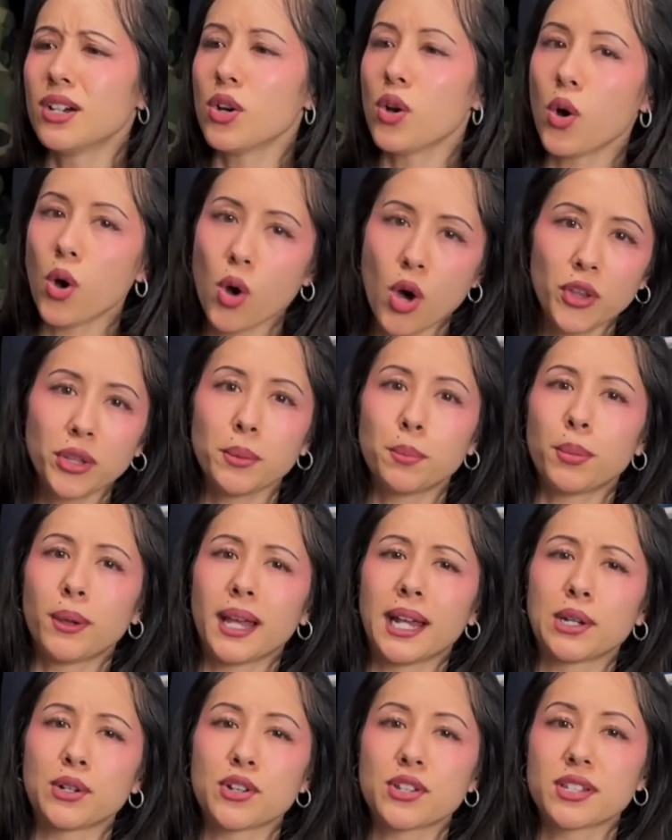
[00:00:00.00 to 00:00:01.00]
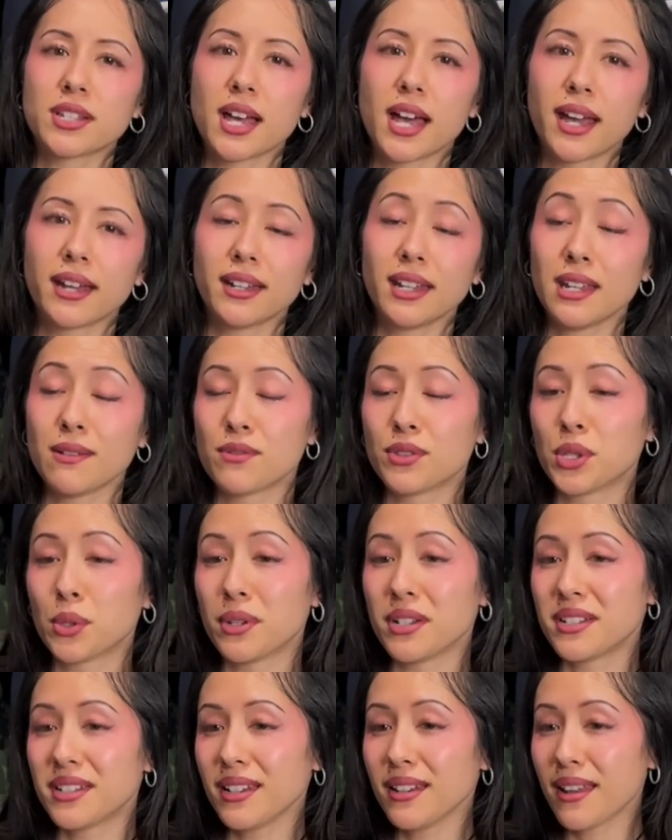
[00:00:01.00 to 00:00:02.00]
On the plainer side, even though
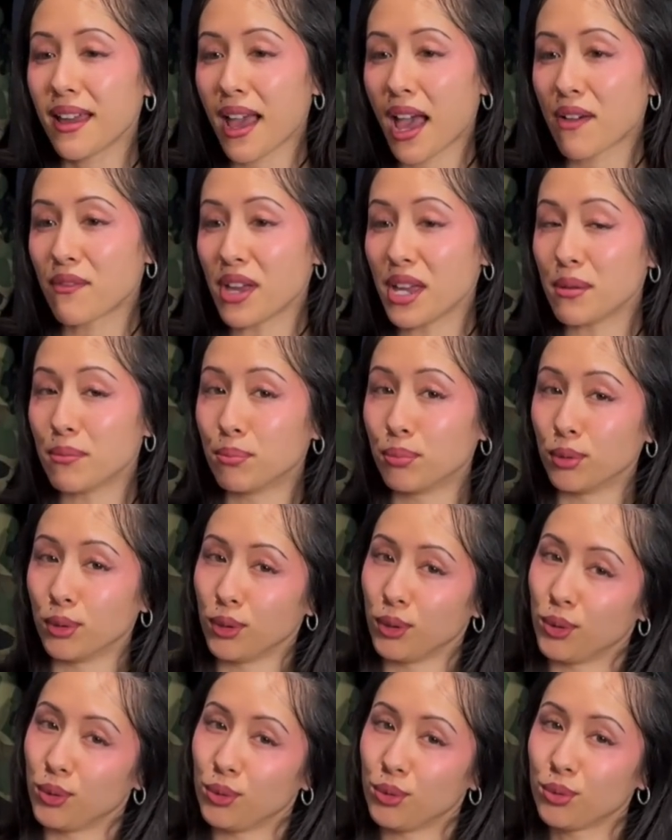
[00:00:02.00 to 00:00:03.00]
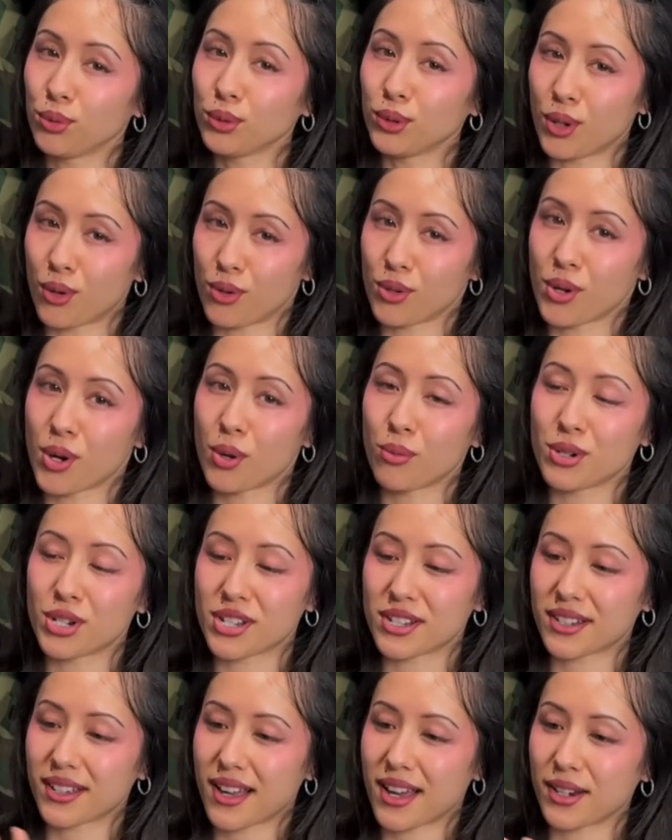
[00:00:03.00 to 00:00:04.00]
it did have a blue logo, which
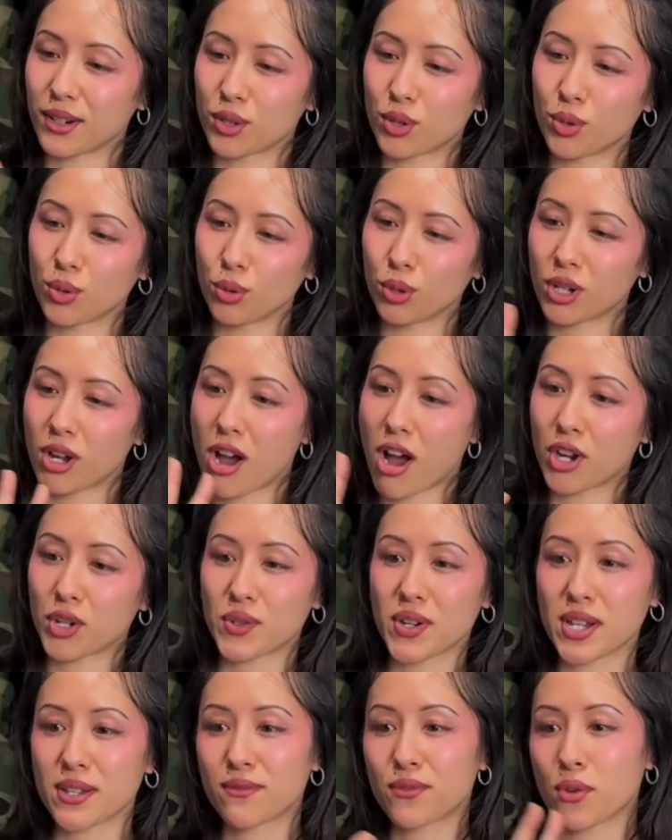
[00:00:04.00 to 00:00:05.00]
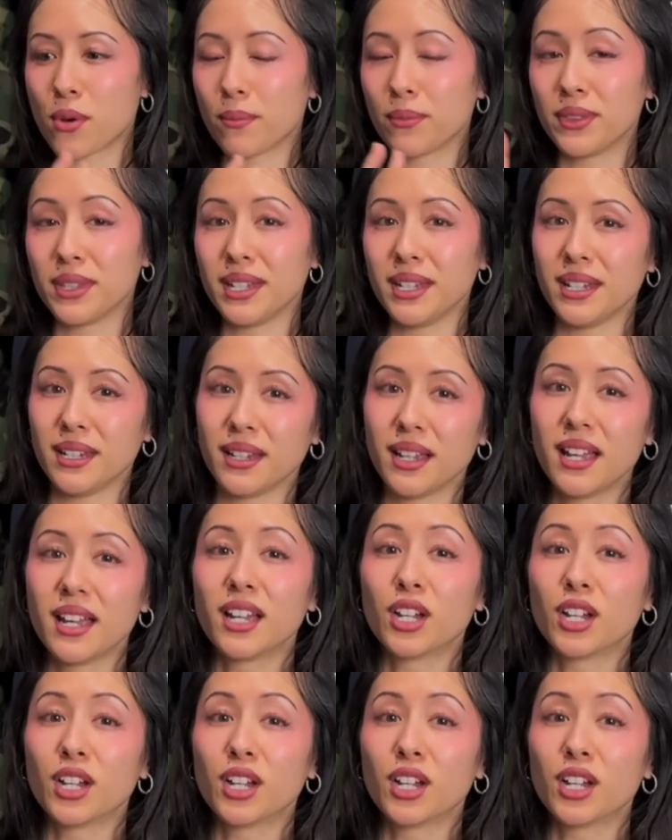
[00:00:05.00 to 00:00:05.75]
is kind of cool contrast from the